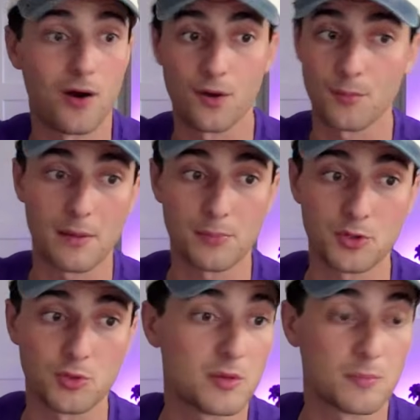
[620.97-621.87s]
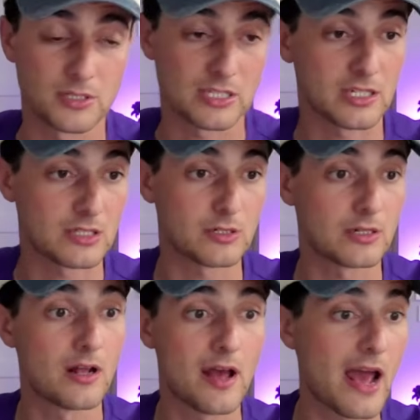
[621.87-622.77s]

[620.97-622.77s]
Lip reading: on my Bloom in particular,